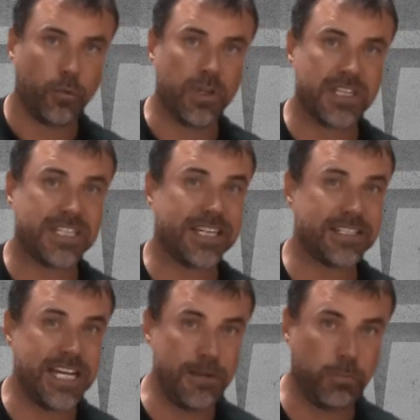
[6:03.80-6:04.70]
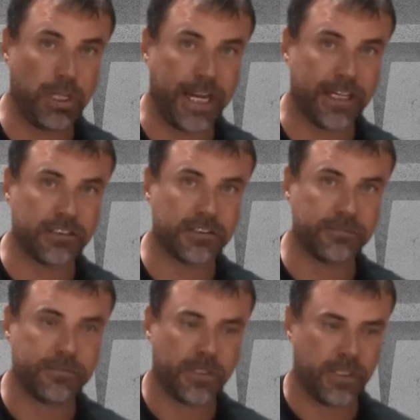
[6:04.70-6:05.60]
with 16 plants
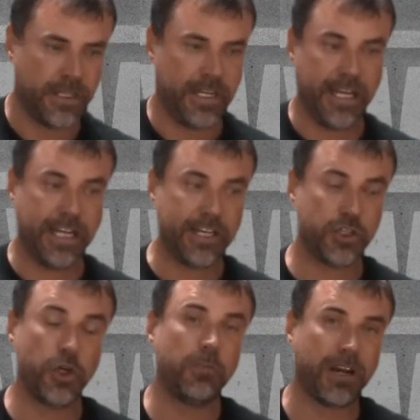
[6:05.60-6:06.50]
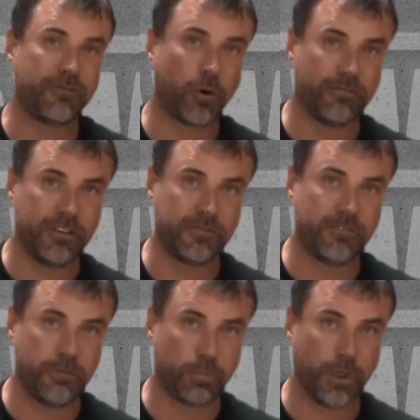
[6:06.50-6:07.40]
in a 2x4 foot
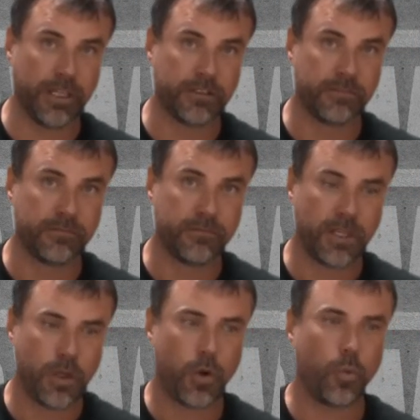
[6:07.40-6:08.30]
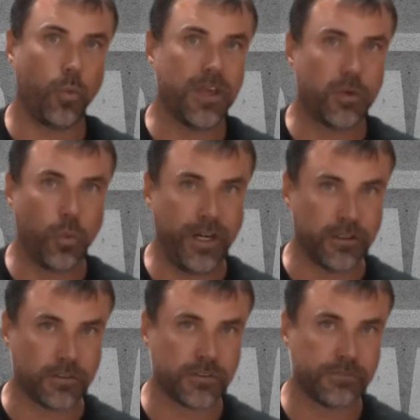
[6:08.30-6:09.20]
footprint with
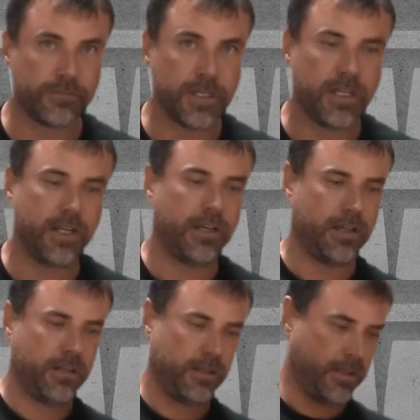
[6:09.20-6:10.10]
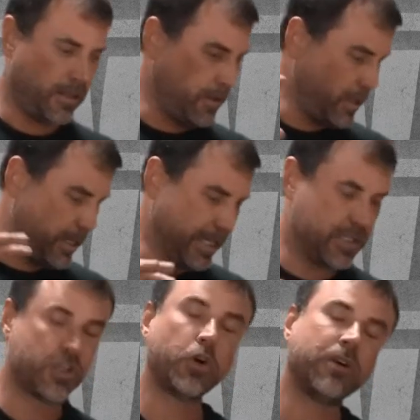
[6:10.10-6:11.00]
wheels.
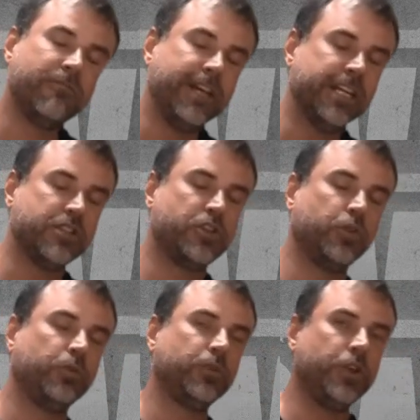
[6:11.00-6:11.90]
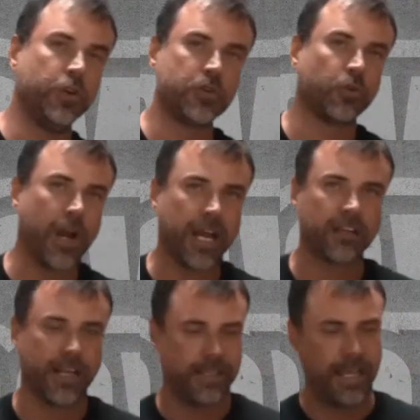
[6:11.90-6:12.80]
It's so convenient to use a rack
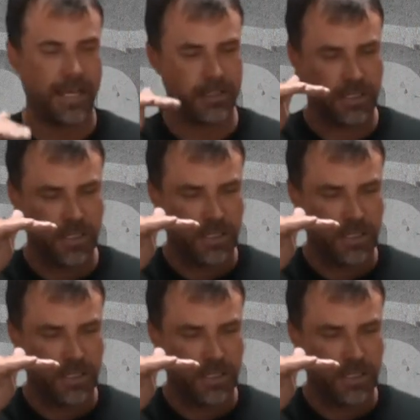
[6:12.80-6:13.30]
like that